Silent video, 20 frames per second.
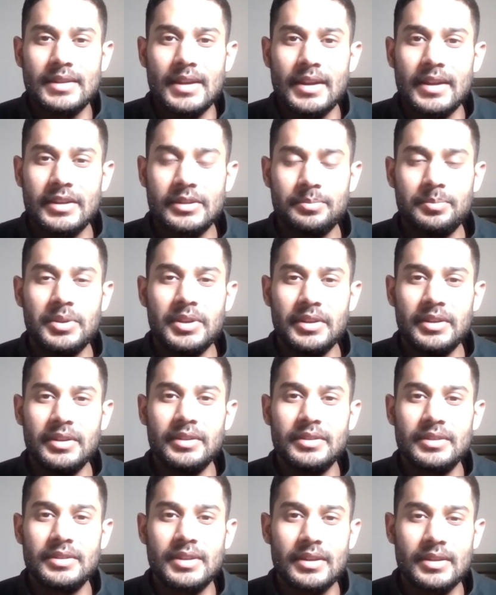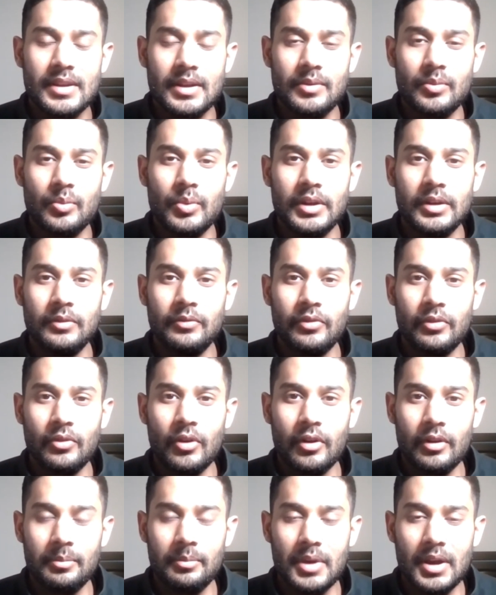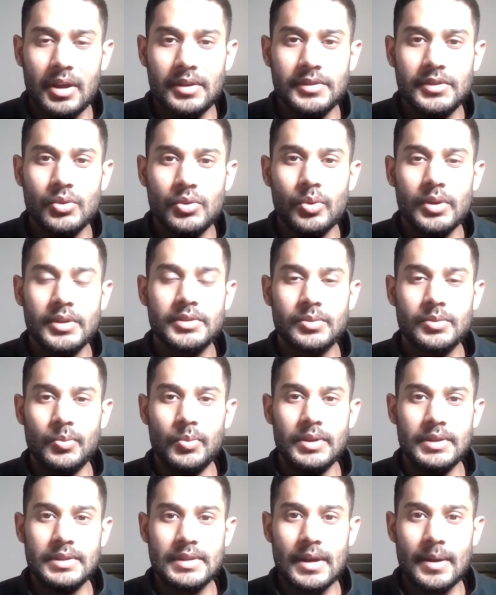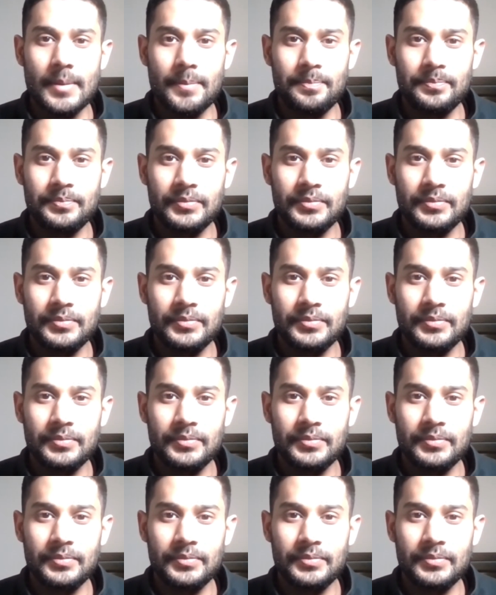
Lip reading: I experienced as I went for my US visa.